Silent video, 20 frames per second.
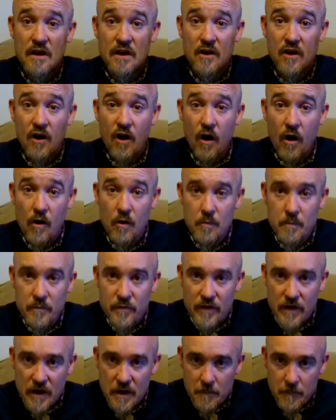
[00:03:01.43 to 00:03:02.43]
calm
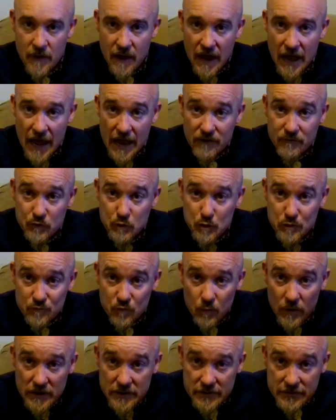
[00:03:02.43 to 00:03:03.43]
them after you've
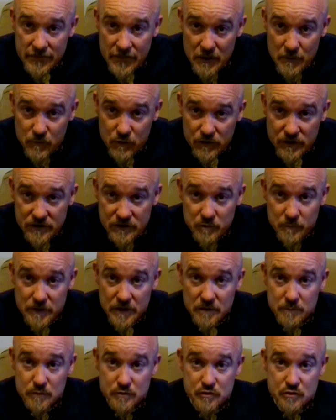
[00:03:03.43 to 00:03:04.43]
awakened them. You need to be
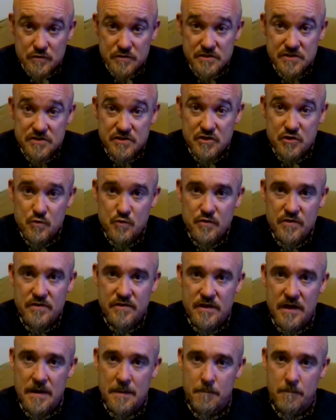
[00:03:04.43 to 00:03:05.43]
able to soothe
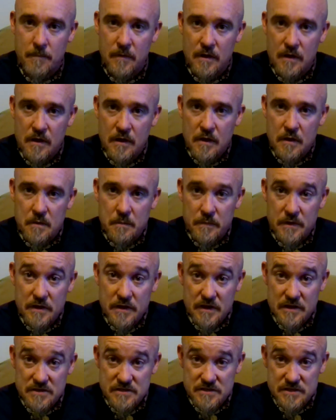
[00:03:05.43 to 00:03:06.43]
them,
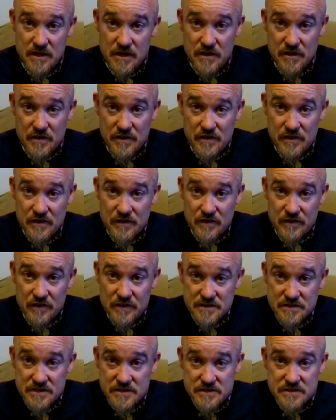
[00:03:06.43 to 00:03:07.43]
because
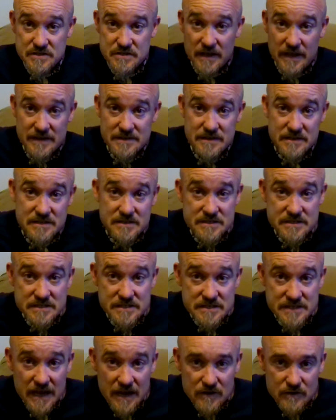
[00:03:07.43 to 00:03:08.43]
this is, like I said, it's an
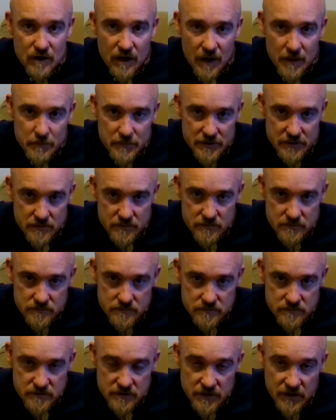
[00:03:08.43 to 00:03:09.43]
exact copy.
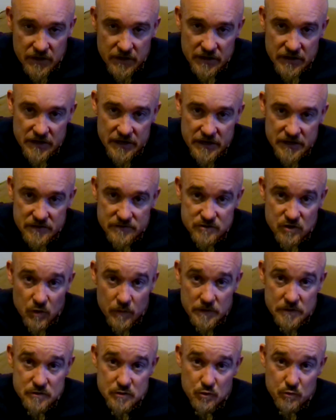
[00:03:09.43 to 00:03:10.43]
It is
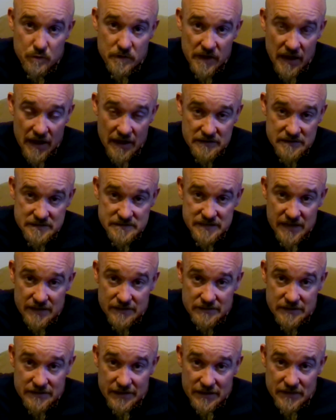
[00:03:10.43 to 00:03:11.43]
going to react
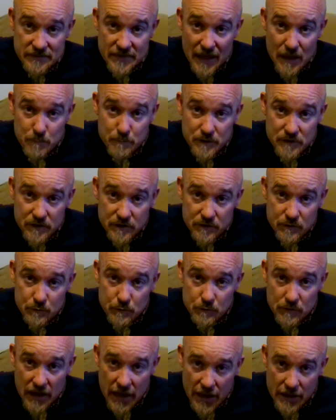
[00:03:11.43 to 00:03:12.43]
exactly like that
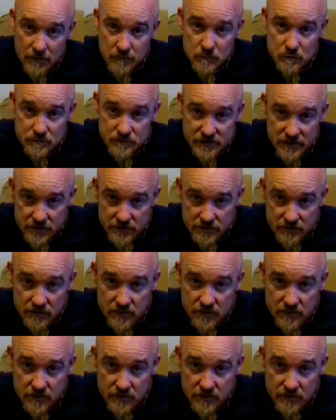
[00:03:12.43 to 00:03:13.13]
particular animal did.